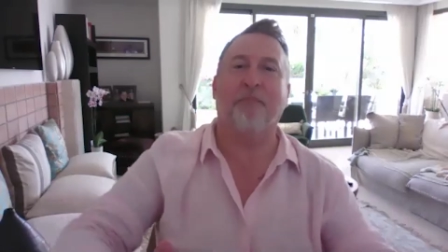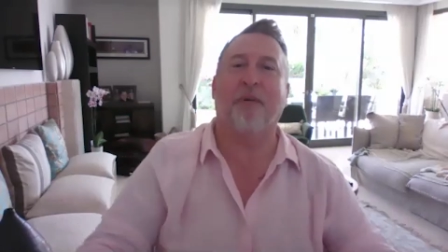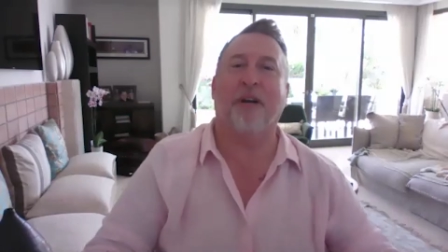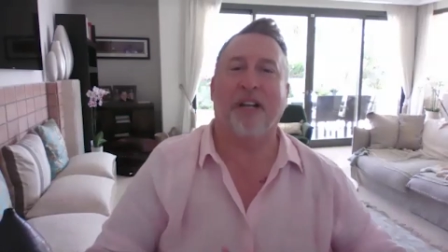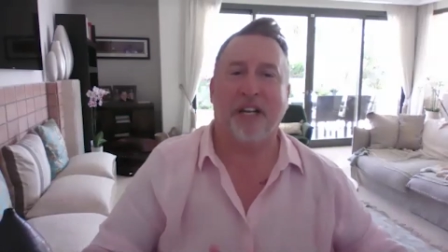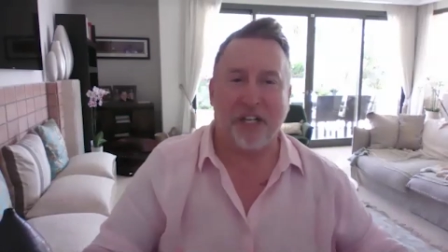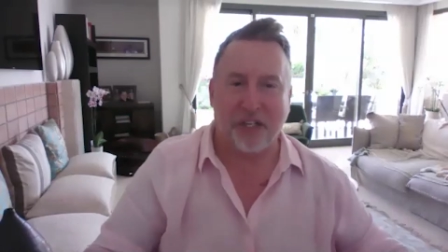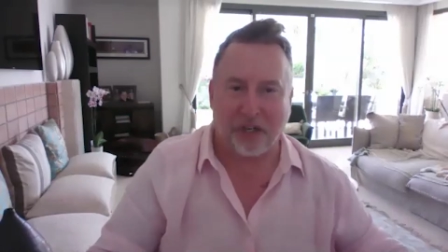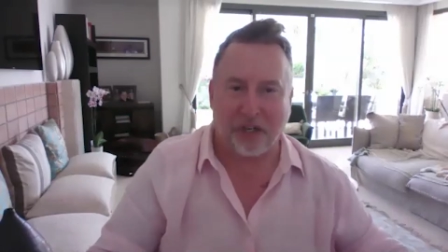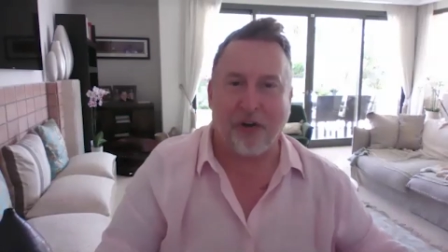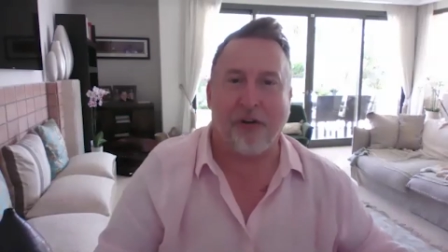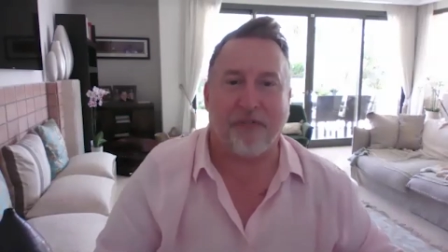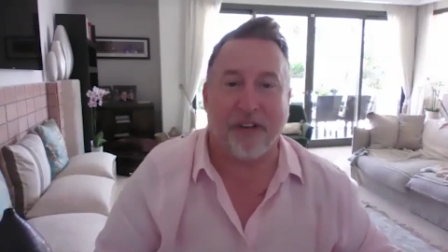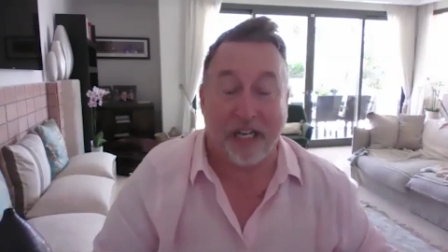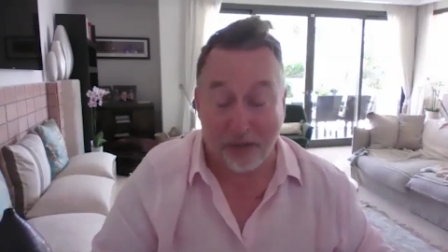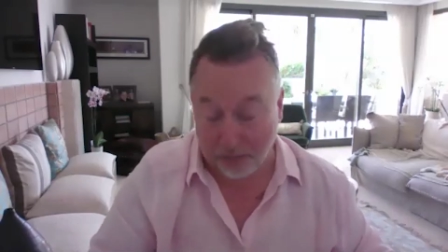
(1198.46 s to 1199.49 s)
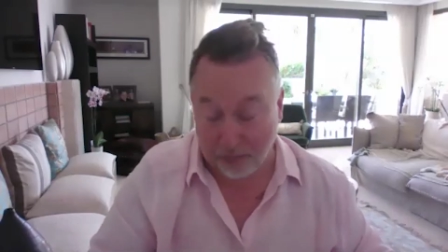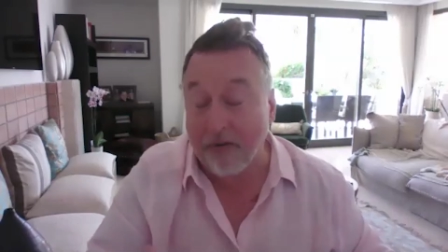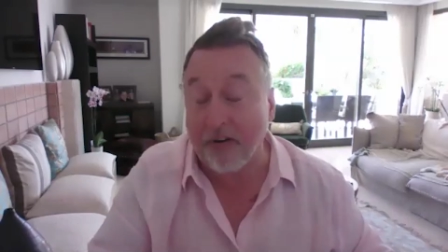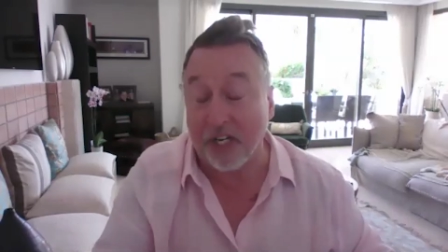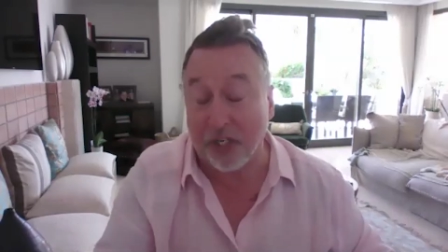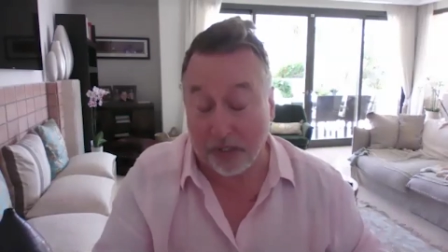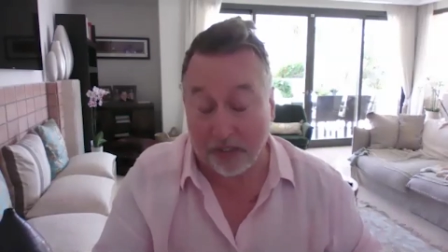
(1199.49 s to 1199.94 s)
in his coffin. He was
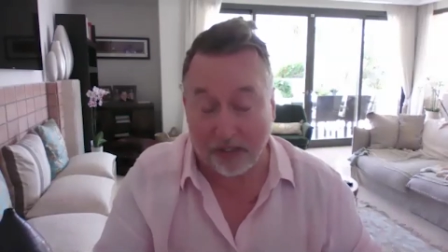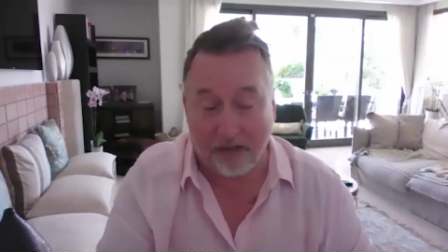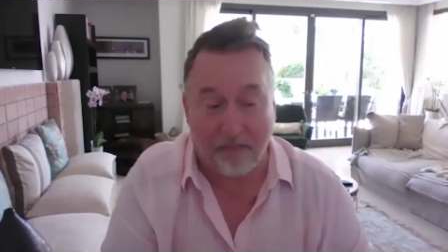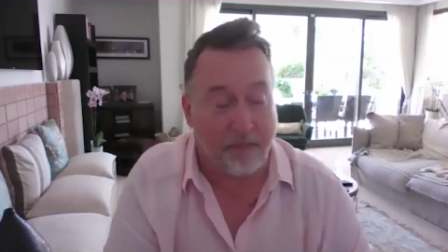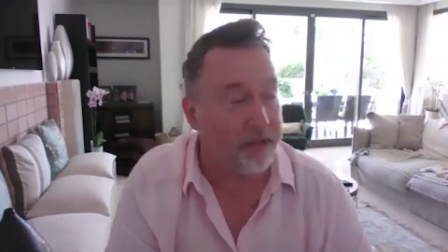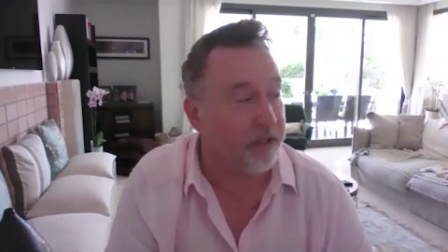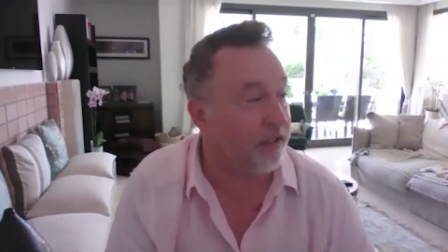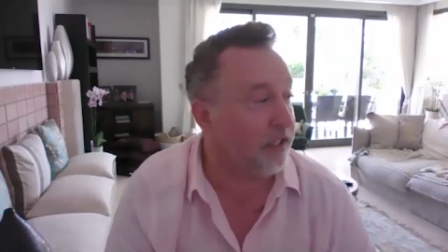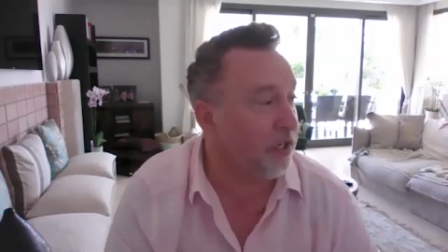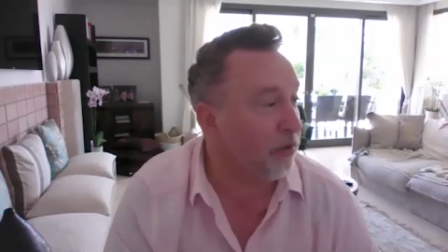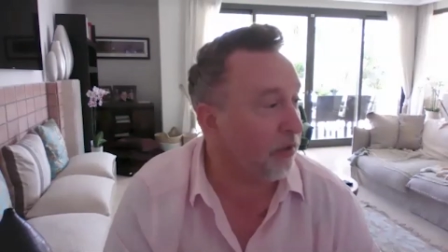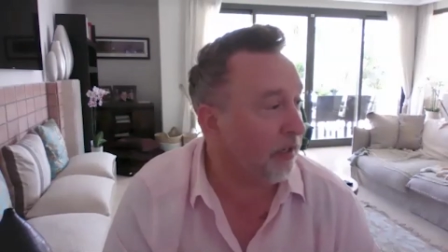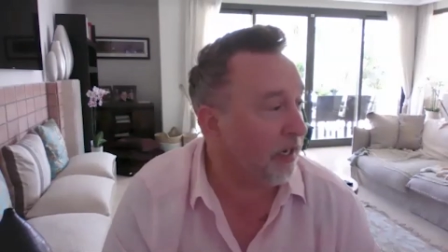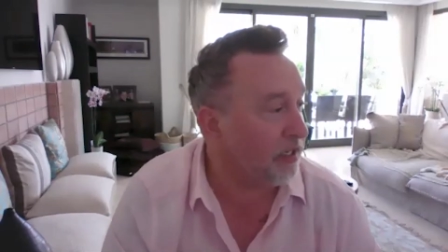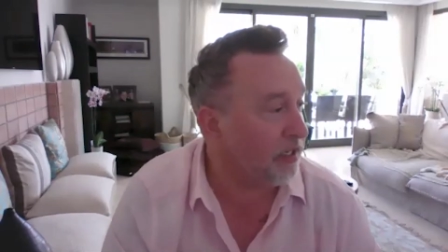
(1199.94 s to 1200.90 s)
born in Switzerland, but the UK